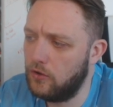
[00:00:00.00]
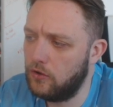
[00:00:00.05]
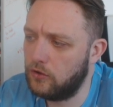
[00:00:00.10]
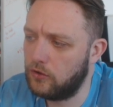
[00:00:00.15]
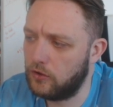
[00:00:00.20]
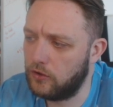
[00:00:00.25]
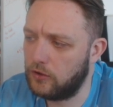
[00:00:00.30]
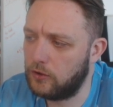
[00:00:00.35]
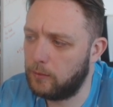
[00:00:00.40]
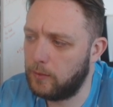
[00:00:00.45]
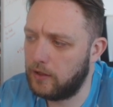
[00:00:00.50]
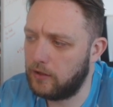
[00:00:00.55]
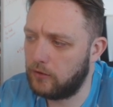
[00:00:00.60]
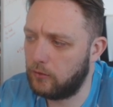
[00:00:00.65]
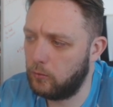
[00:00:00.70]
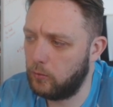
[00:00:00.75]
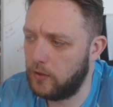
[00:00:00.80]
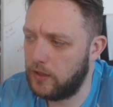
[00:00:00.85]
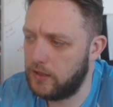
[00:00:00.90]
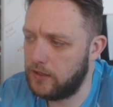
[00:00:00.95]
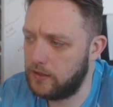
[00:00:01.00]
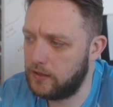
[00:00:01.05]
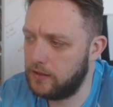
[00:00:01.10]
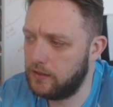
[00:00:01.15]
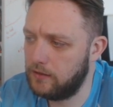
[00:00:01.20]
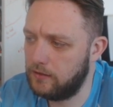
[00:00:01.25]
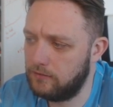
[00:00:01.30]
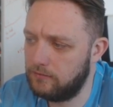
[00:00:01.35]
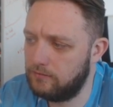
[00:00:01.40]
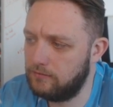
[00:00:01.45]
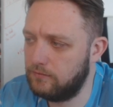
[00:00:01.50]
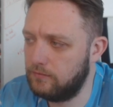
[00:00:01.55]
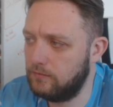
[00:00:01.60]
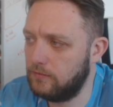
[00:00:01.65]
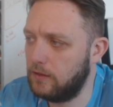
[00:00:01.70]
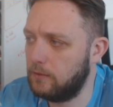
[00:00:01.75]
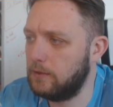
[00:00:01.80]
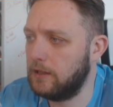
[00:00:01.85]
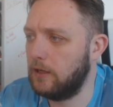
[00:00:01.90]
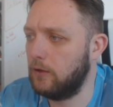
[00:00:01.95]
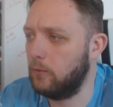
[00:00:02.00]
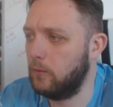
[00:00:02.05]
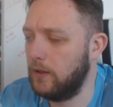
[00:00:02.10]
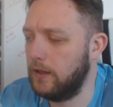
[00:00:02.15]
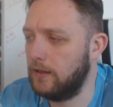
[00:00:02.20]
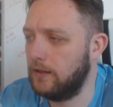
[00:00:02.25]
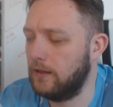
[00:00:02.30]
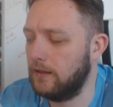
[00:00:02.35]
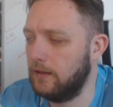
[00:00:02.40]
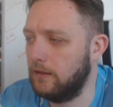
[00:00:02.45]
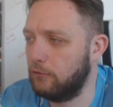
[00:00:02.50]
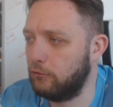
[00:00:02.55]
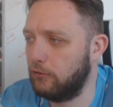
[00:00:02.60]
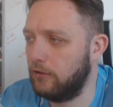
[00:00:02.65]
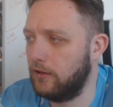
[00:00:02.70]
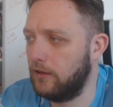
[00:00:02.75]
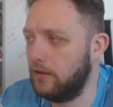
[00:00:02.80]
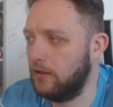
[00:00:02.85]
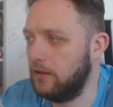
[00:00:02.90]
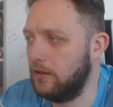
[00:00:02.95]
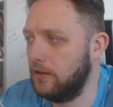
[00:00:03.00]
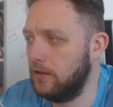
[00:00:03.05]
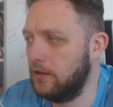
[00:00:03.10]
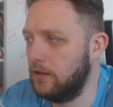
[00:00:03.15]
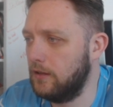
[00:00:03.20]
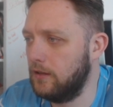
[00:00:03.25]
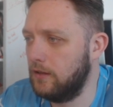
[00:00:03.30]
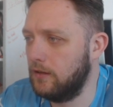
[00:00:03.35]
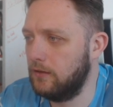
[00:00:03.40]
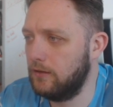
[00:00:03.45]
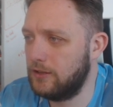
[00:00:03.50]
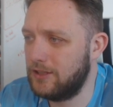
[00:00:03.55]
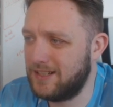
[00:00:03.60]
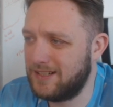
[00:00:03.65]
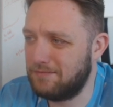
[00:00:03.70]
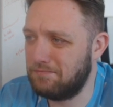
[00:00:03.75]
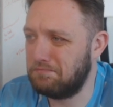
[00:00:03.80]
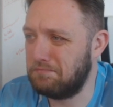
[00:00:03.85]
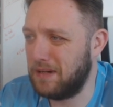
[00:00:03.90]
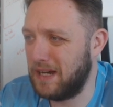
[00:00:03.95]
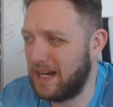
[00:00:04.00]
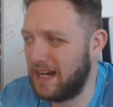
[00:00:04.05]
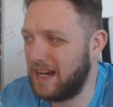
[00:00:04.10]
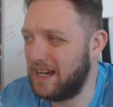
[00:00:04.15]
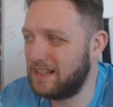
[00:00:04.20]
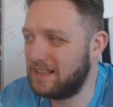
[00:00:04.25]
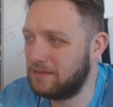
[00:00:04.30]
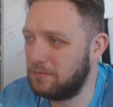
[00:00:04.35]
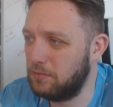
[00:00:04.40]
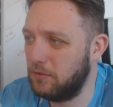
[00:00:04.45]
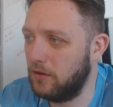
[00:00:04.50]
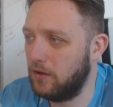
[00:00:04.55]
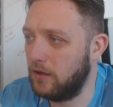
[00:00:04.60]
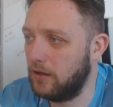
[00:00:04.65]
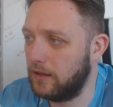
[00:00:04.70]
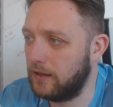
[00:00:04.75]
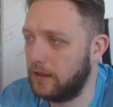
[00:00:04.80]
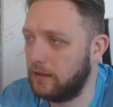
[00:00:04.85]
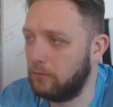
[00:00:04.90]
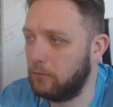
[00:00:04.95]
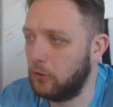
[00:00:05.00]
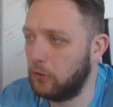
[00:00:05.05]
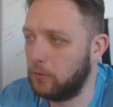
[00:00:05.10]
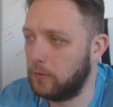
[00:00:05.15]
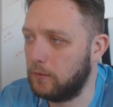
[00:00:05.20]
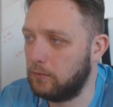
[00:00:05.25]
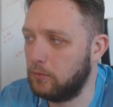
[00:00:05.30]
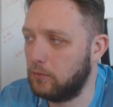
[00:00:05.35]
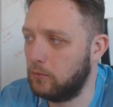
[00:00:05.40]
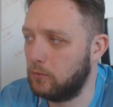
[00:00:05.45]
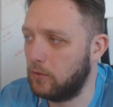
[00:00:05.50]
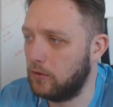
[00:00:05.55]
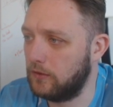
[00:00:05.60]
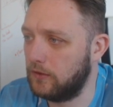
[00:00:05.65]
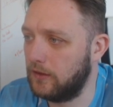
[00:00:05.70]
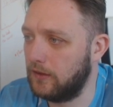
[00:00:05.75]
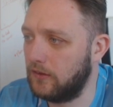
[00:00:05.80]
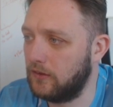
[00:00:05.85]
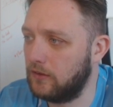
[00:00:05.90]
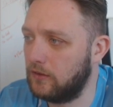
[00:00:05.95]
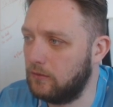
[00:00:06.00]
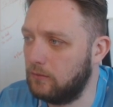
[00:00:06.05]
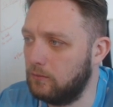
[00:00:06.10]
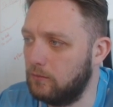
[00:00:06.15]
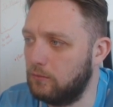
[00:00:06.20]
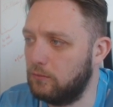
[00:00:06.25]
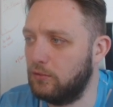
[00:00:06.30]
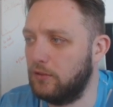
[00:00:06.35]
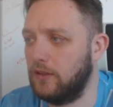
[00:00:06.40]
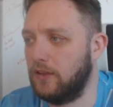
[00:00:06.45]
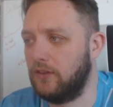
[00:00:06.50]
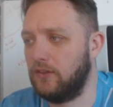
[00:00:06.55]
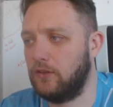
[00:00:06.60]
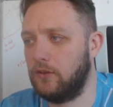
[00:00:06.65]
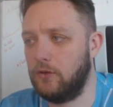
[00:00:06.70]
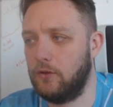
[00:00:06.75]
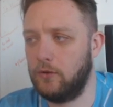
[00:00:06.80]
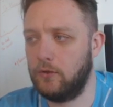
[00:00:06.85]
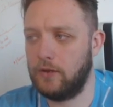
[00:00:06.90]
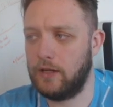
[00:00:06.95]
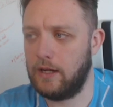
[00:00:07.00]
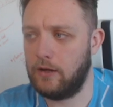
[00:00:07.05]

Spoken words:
so it's about a week delivery, which isn't bad, but again, most people want this pretty soon.